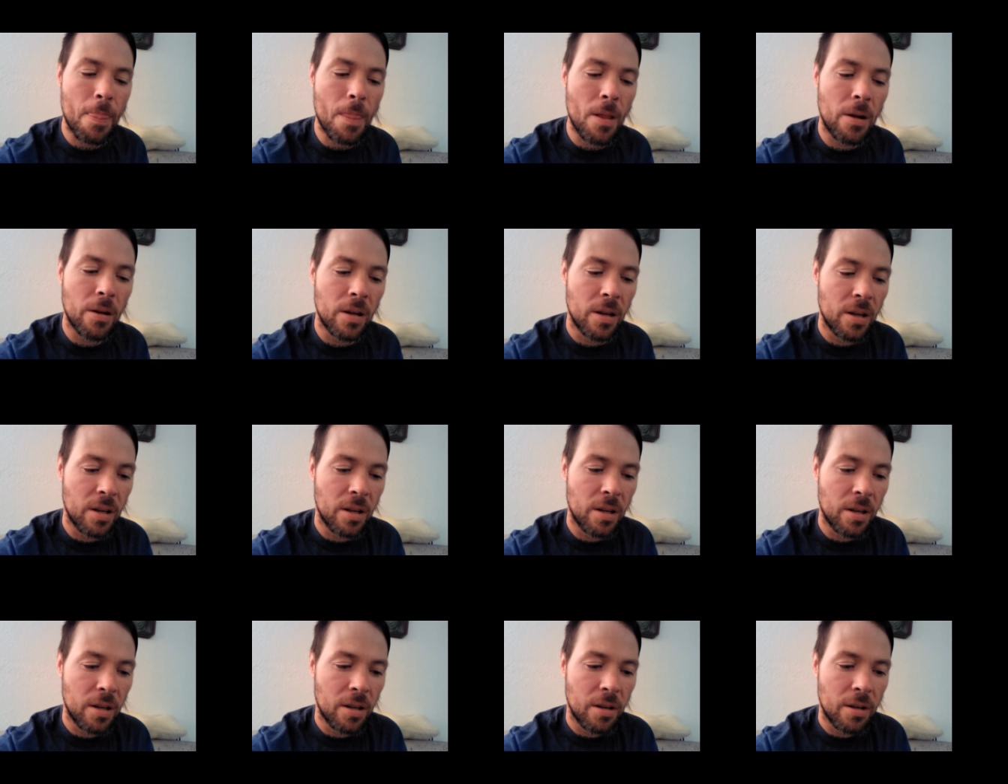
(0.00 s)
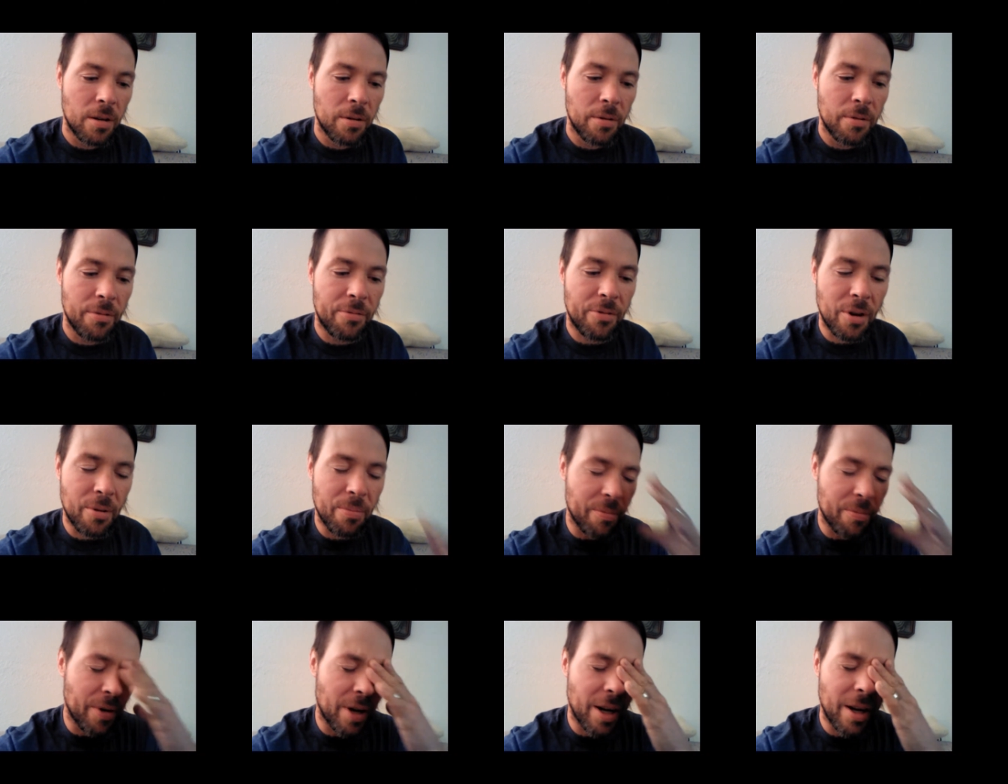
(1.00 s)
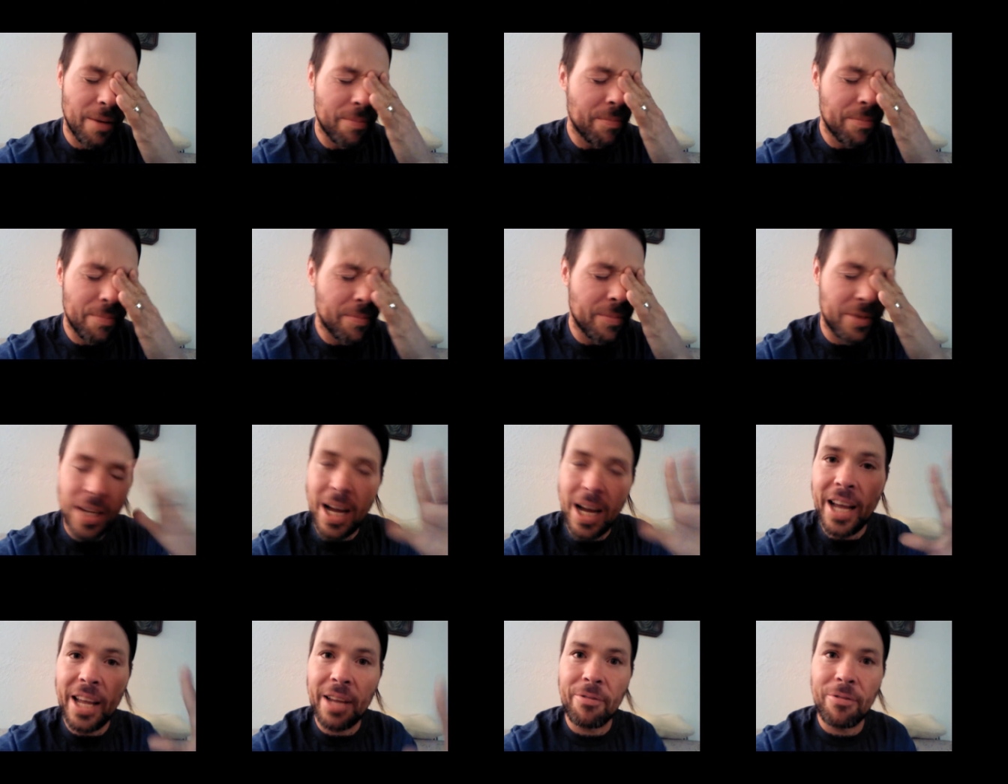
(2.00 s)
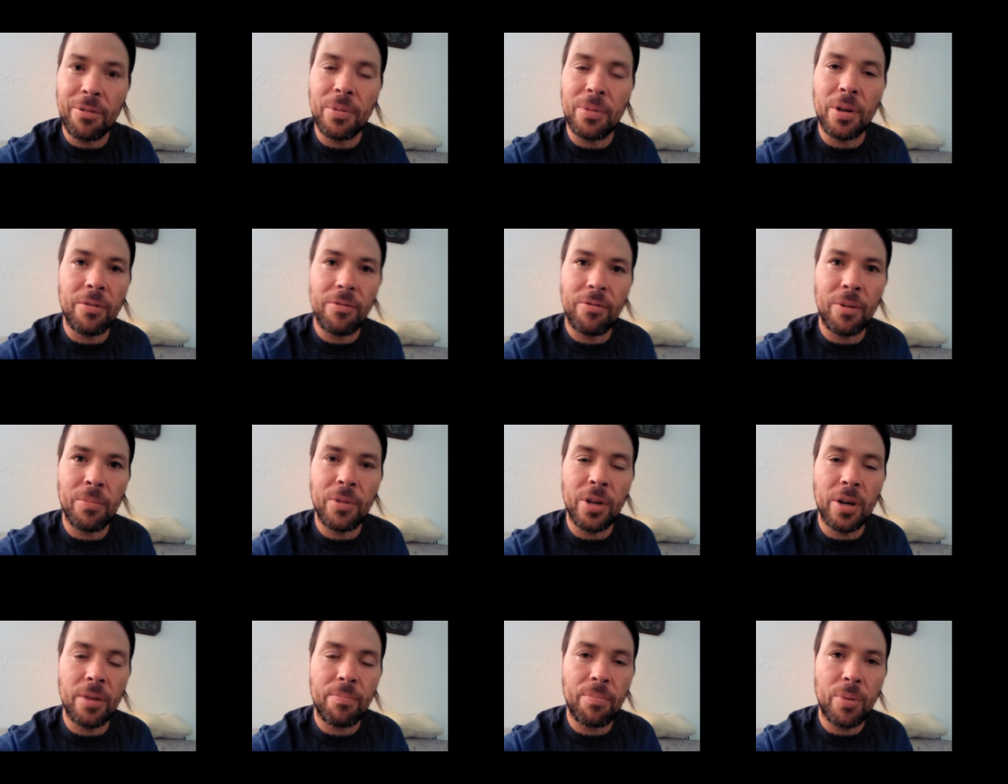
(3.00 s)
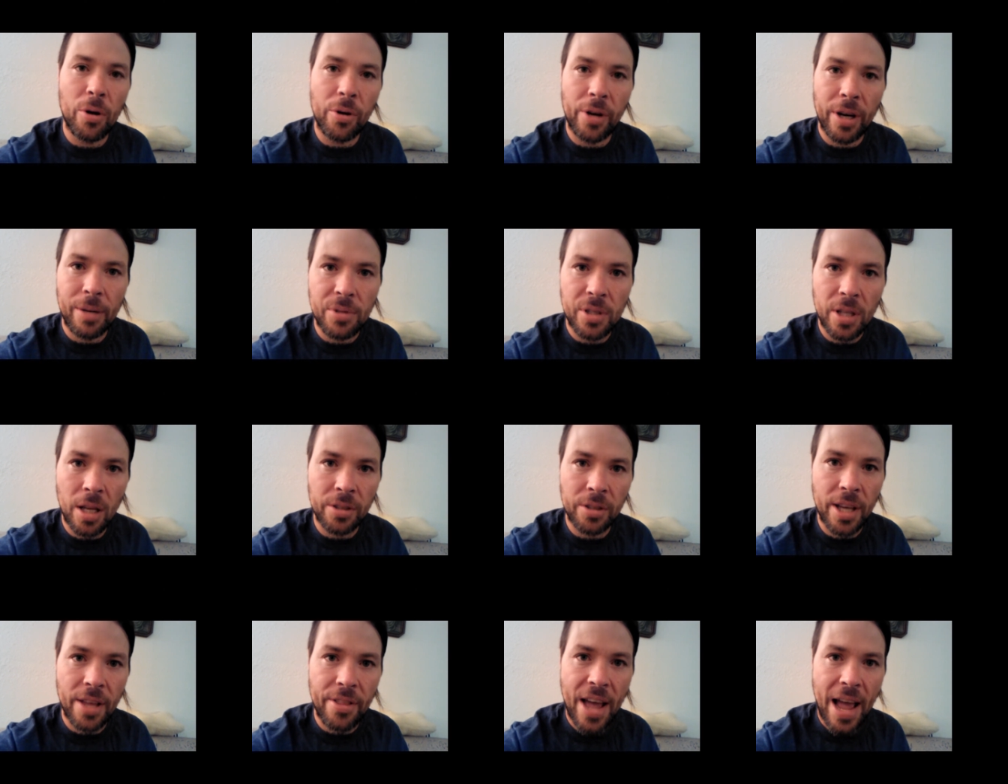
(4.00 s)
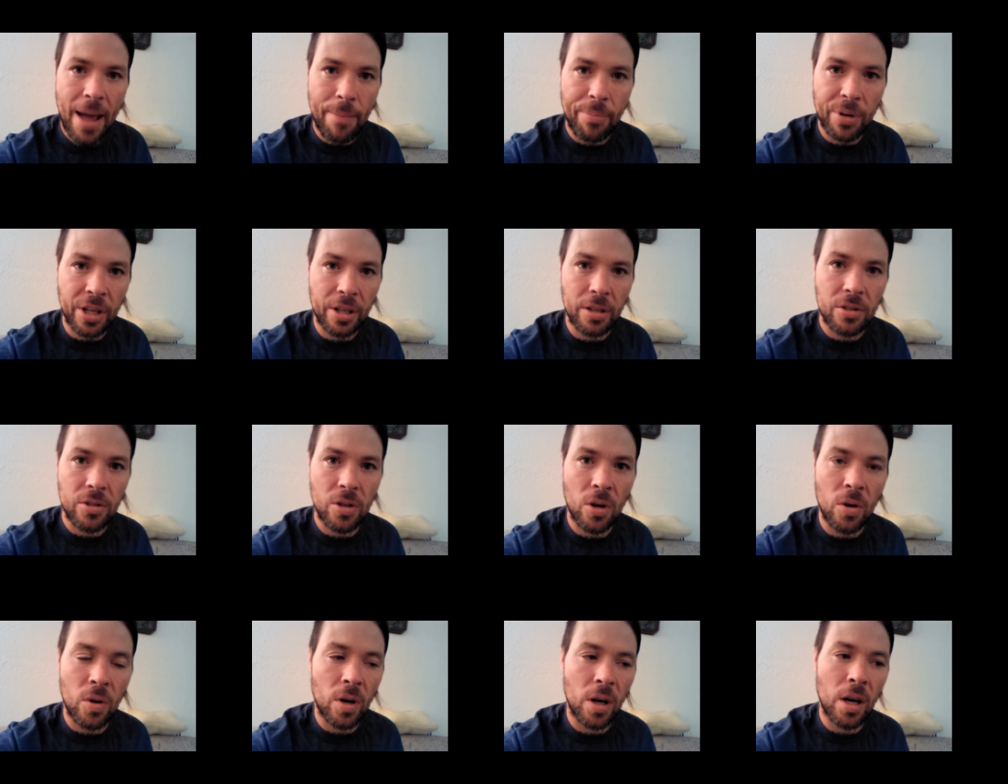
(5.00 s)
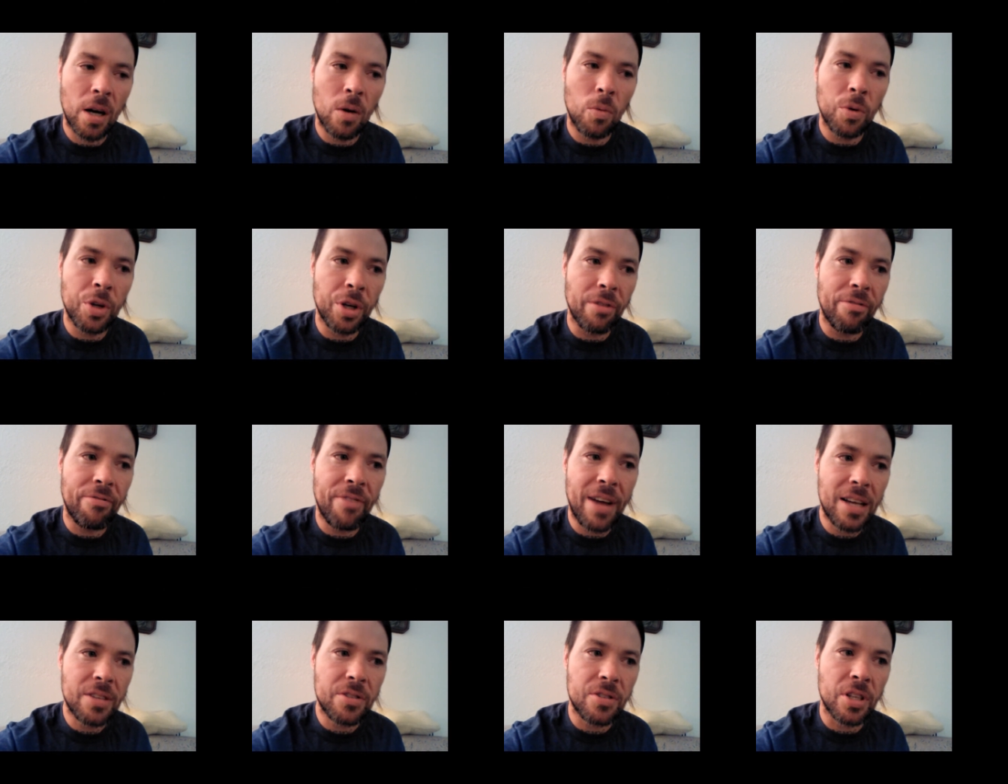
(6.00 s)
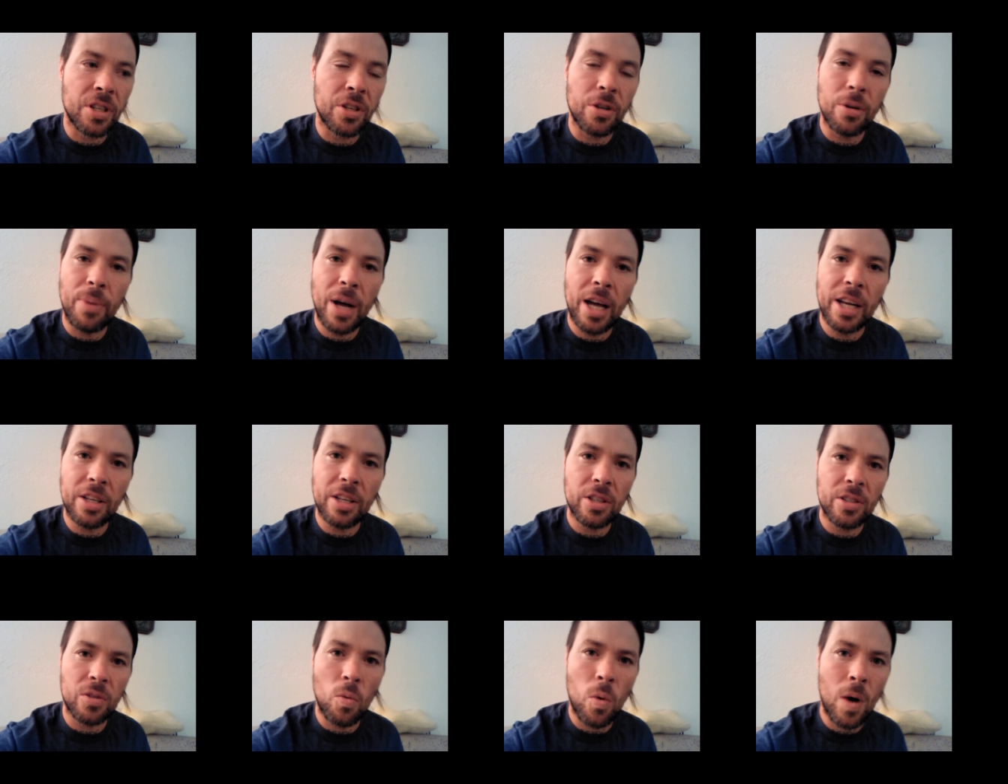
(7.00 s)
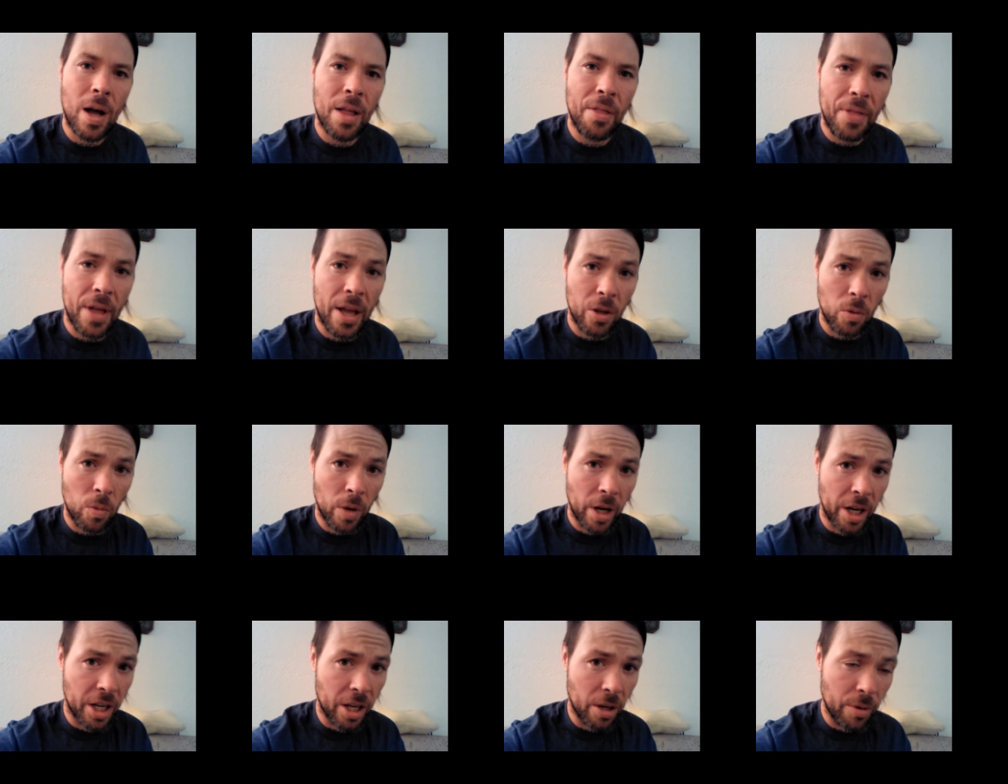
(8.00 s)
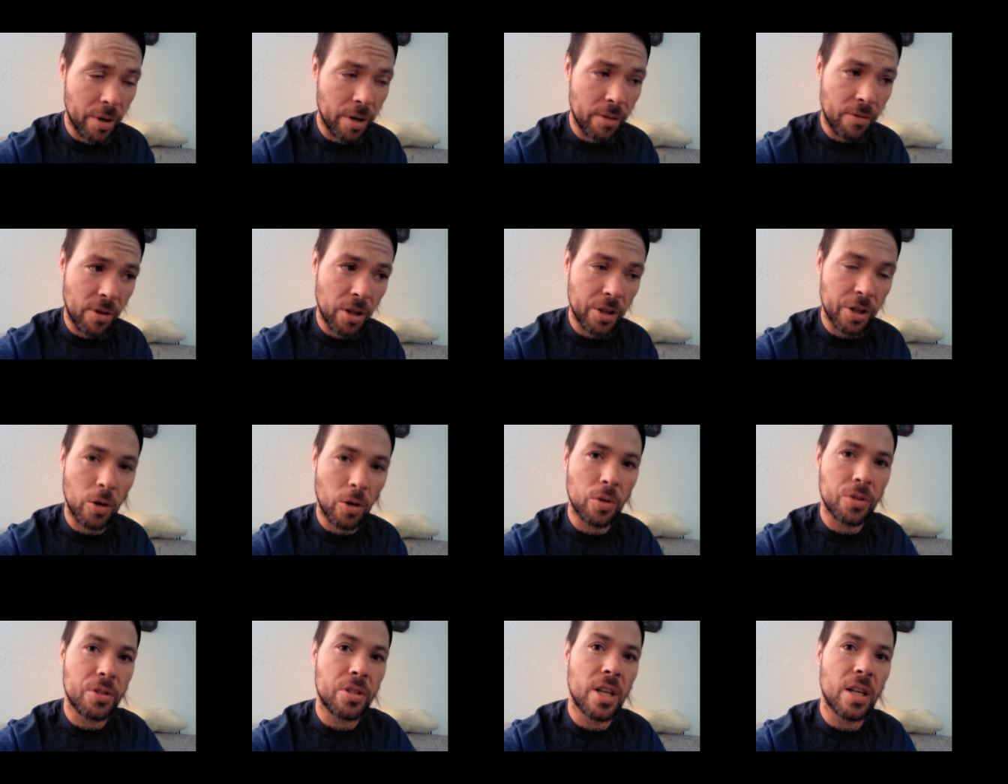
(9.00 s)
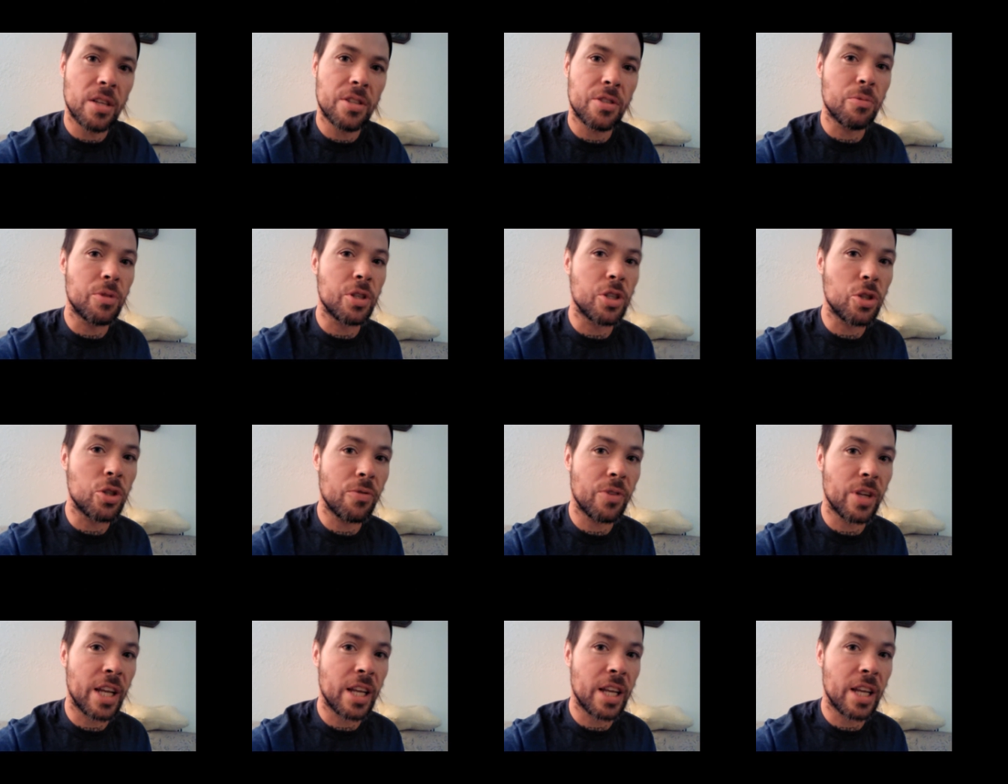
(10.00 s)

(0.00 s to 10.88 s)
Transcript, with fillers: from uh, dying, from their, from their programmed cell death happening. So uh, when you're fasting, your body doesn't want that. You want to get rid of all the old cells and rejuvenate into the new cells.